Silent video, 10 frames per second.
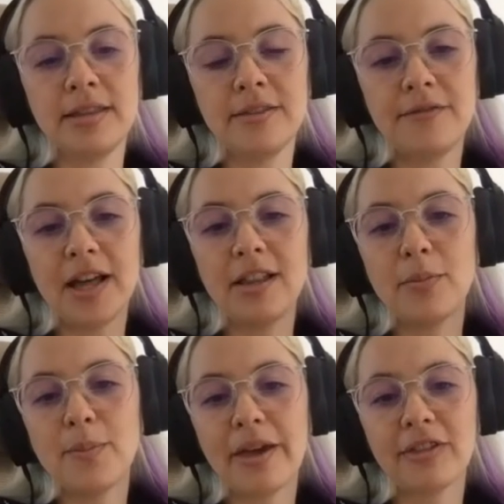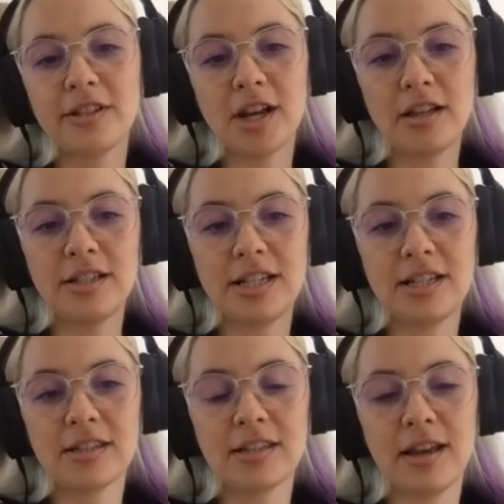developed
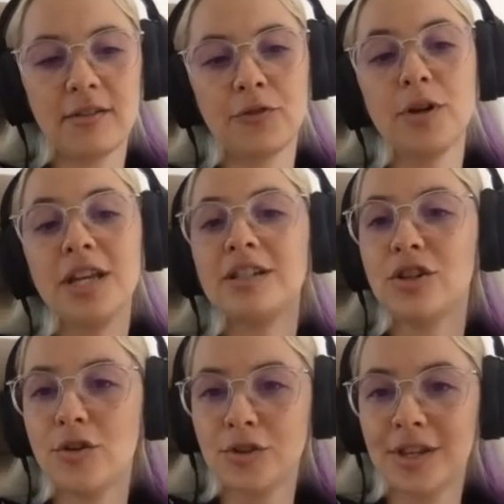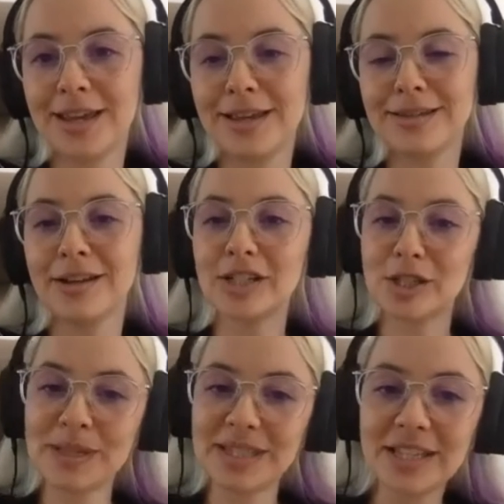methodologies uh, for each use case there are
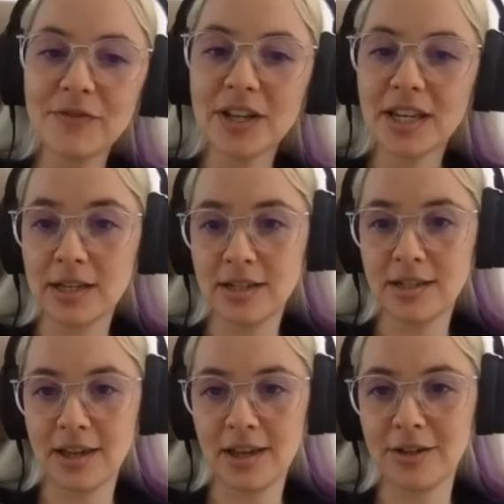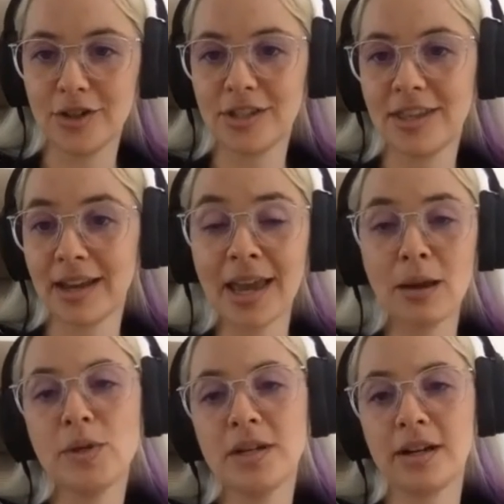specific indicators that
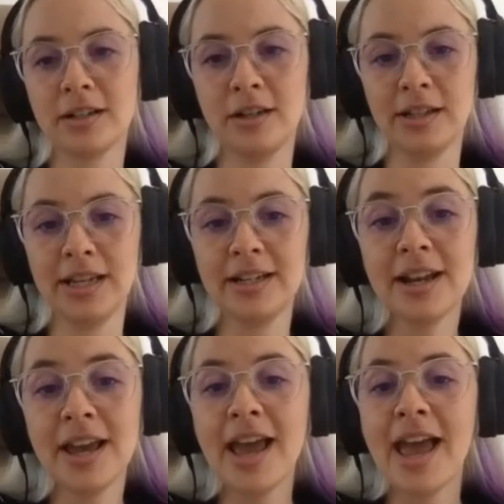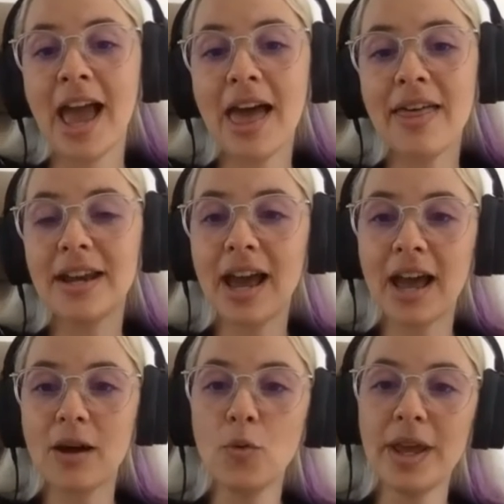can be calculated and then
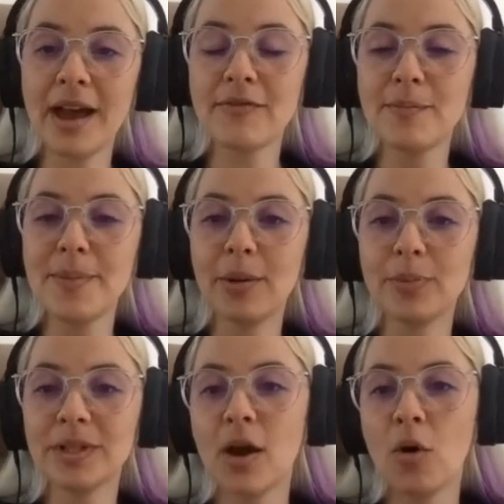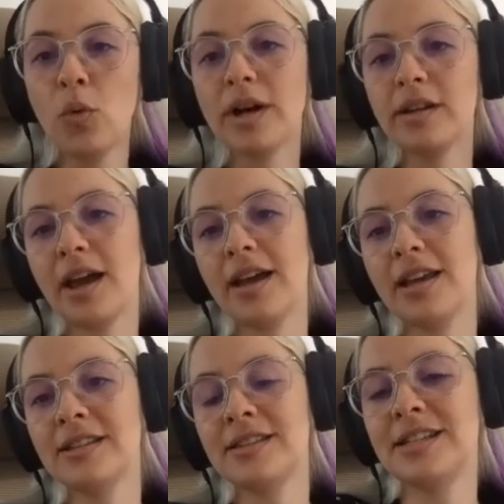we have mapped what
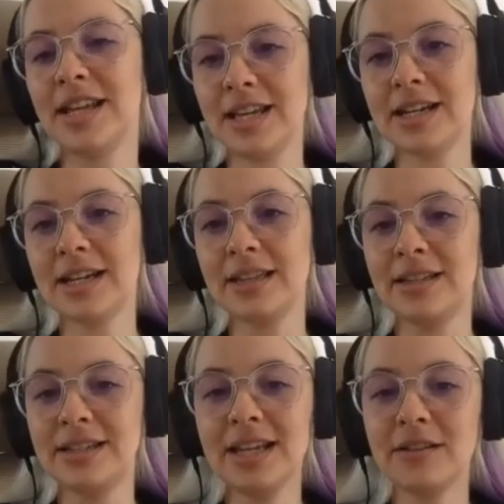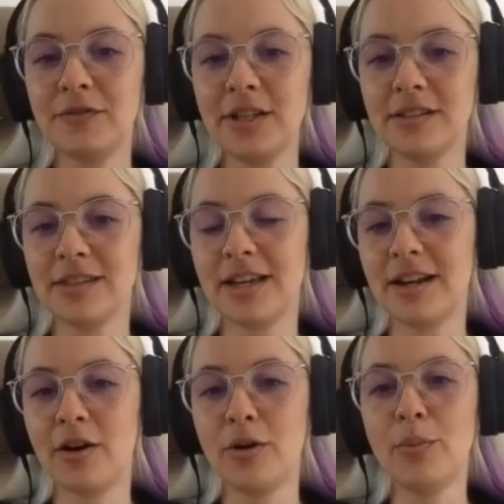is the data the data fields
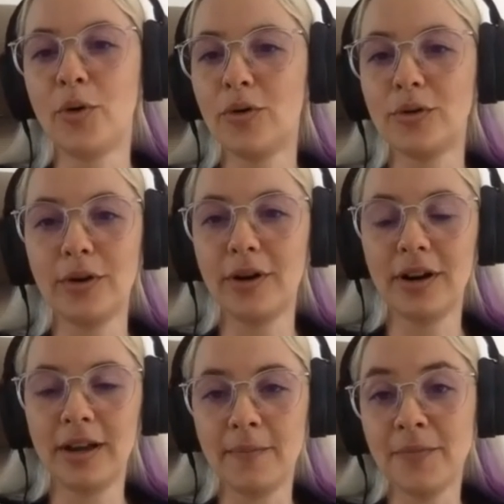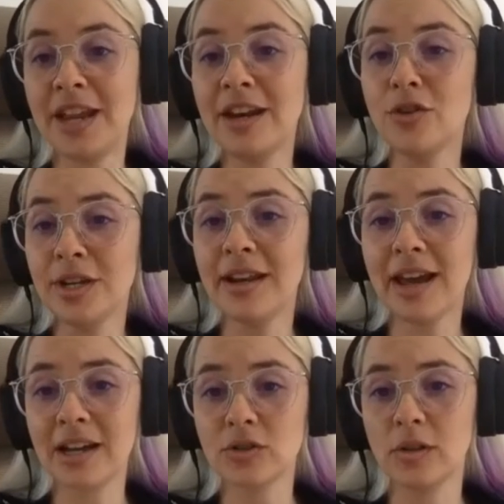that are more uh, that you need
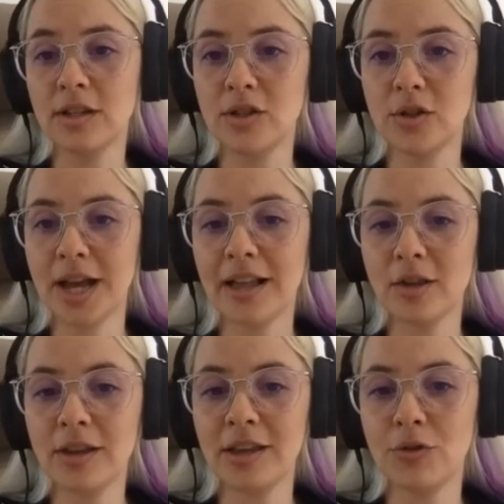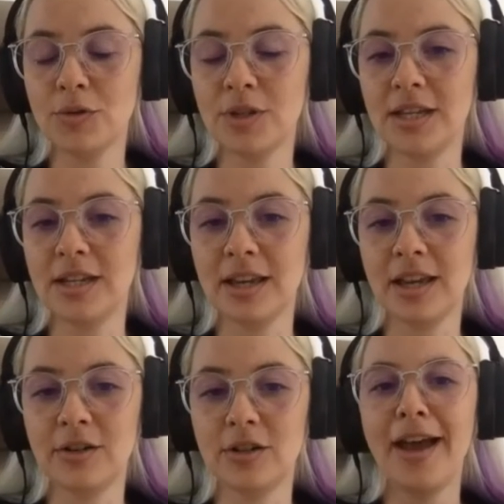actually to calculate those
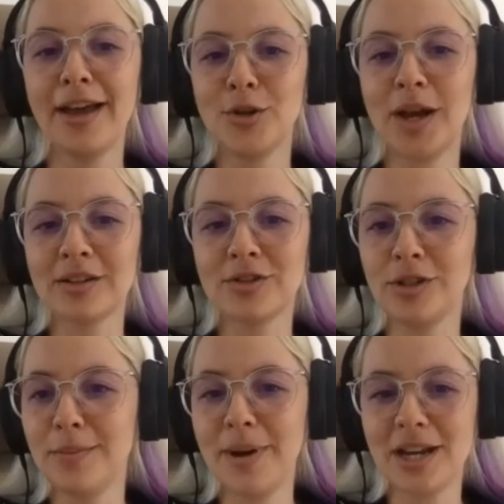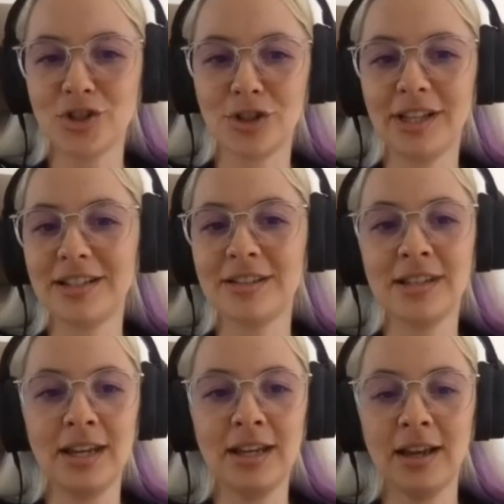indicators to actually measure let's
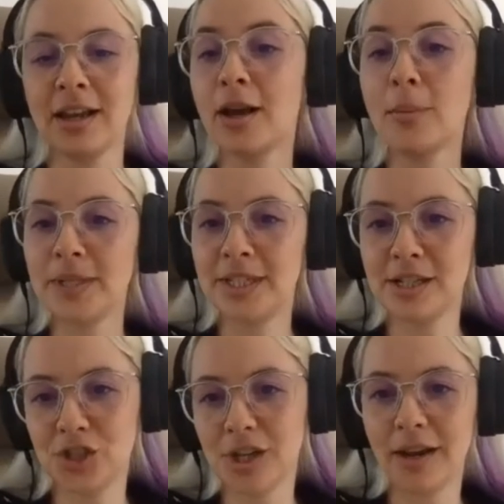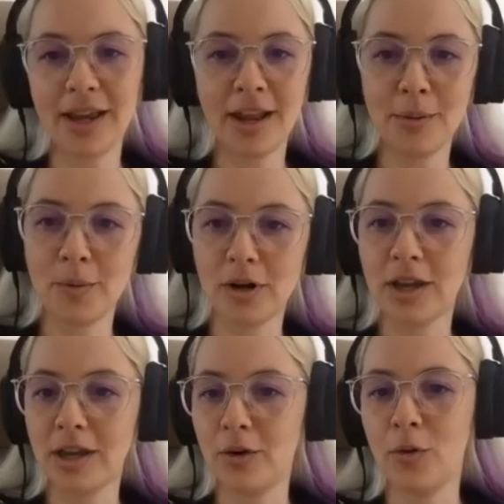say competition in a
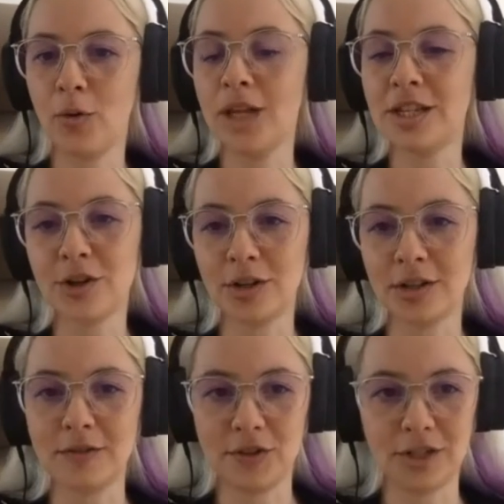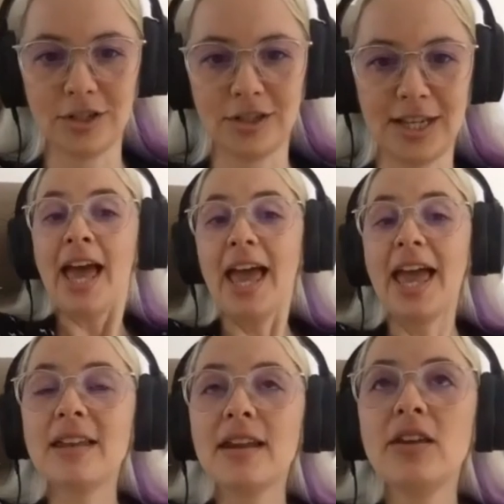market or internal efficiency
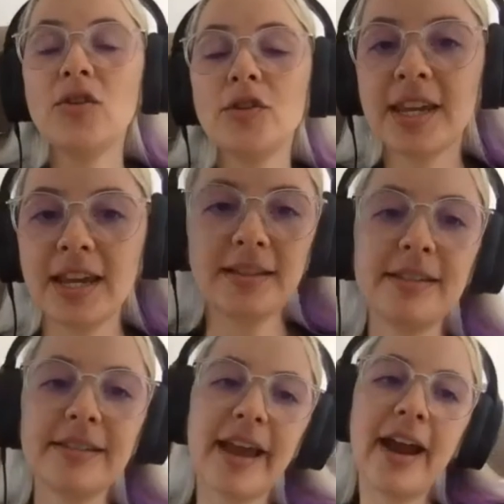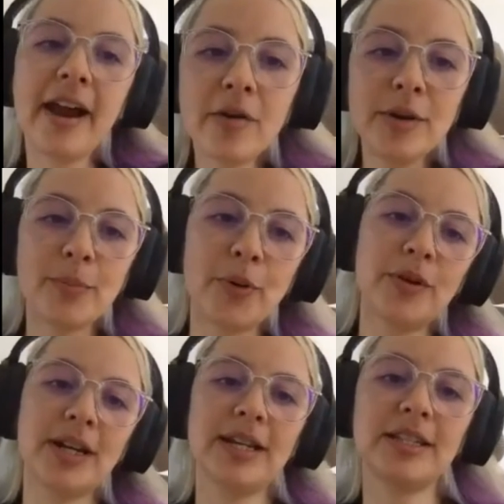and use cases are
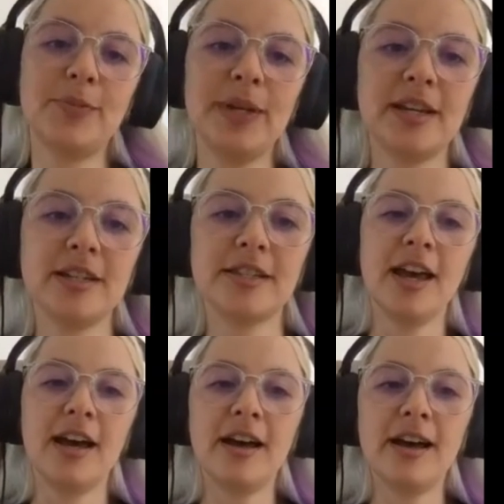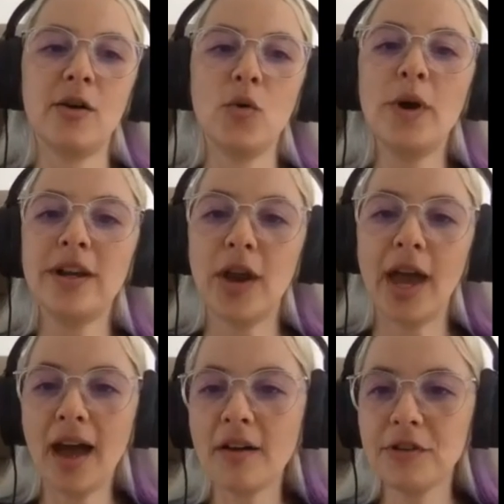important is because uh, when you
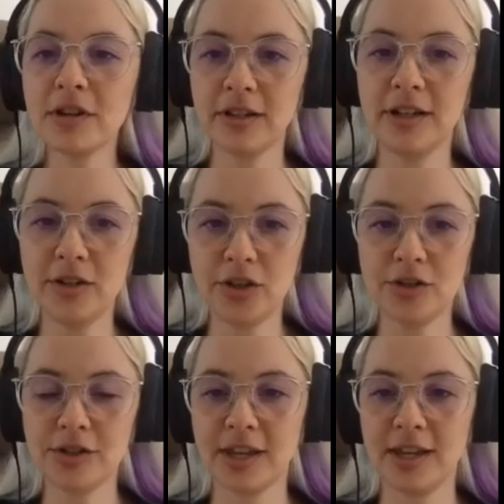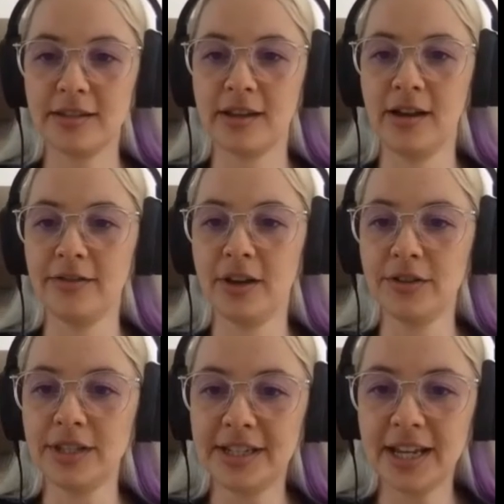have a clear use case on,
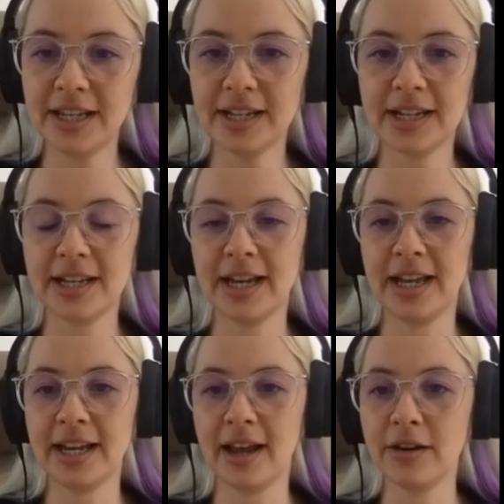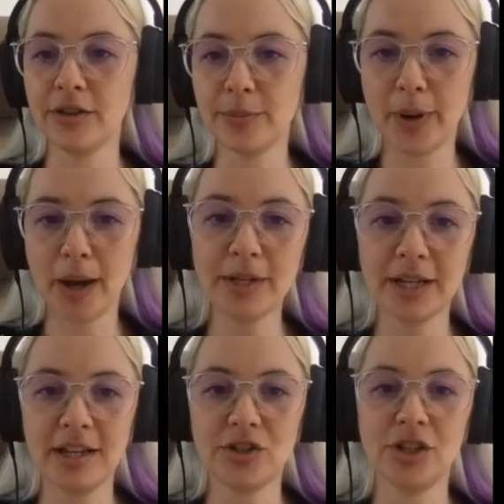on the data and, and on the
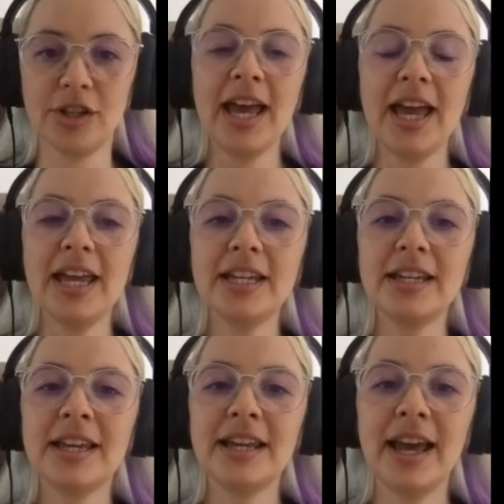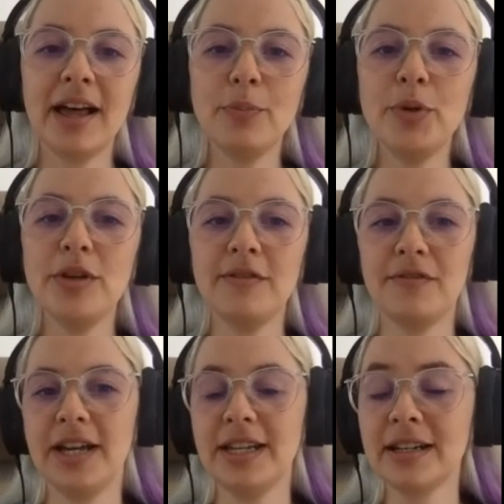publication it can help you
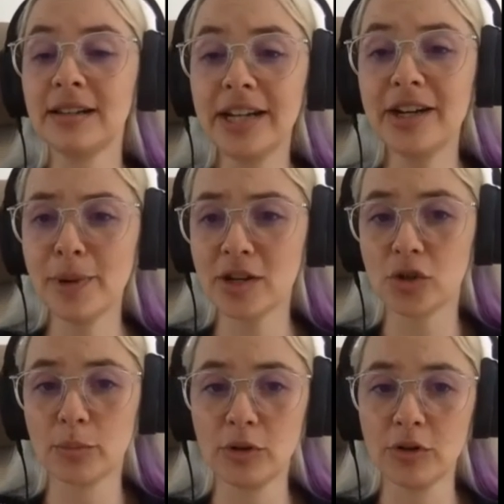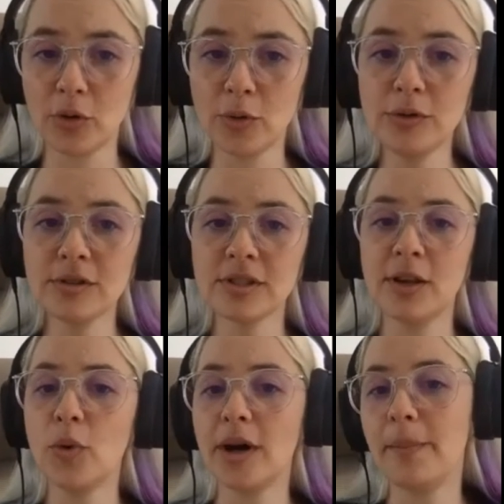define clear measurable goals
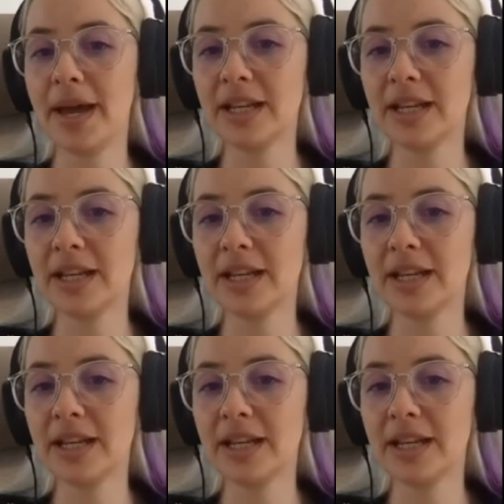and what